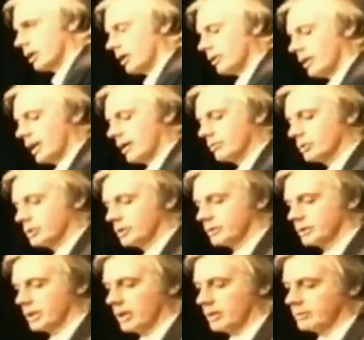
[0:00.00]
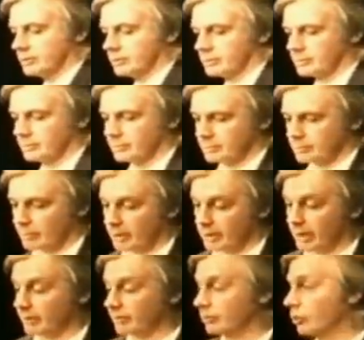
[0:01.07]
other levels of self.
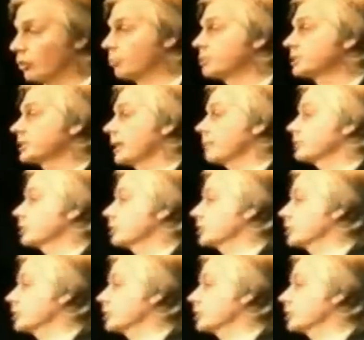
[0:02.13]
Therefore, perception